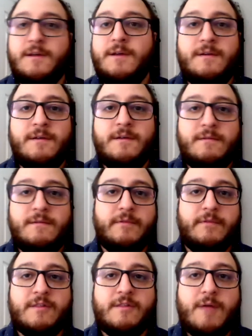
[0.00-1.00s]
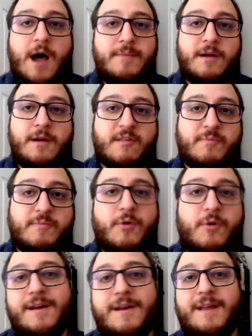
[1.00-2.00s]
this hobby or sport
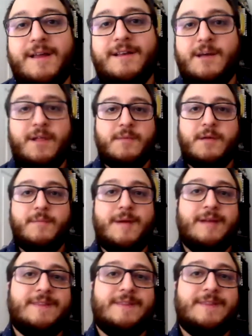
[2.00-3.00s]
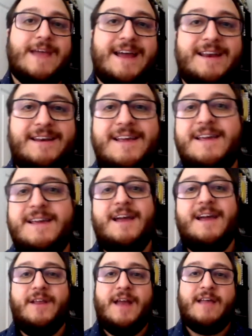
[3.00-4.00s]
and tell me a little bit about that yeah. And
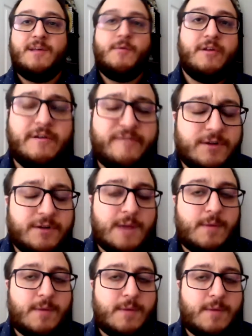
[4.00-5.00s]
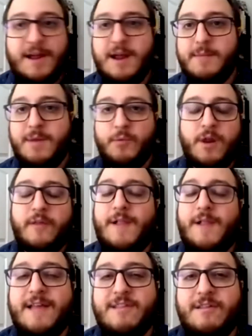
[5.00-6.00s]
ask them, oh, so you're full time or part time, and what other
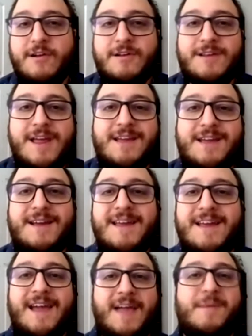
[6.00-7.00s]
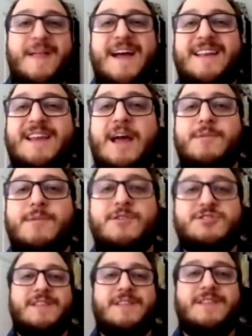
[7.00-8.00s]
classes are you taking? And by that time,
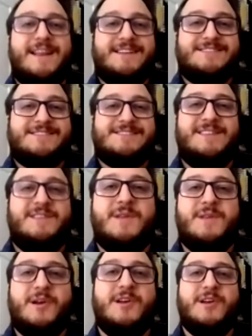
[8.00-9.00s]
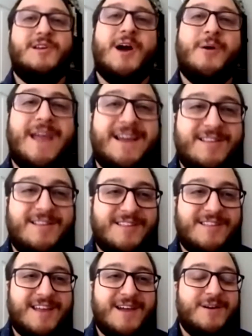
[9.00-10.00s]
usually then it's they're good to go, and I can
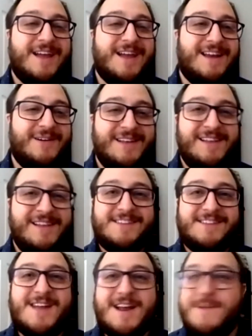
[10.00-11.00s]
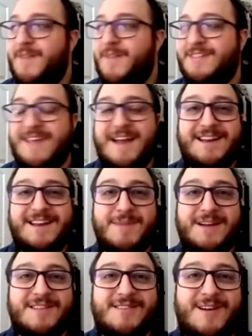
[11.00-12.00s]
say, okay, now let's talk about this
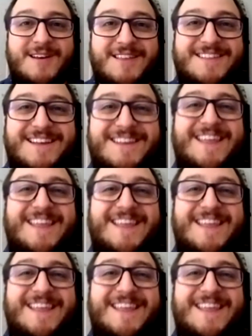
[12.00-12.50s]
academic dishonesty.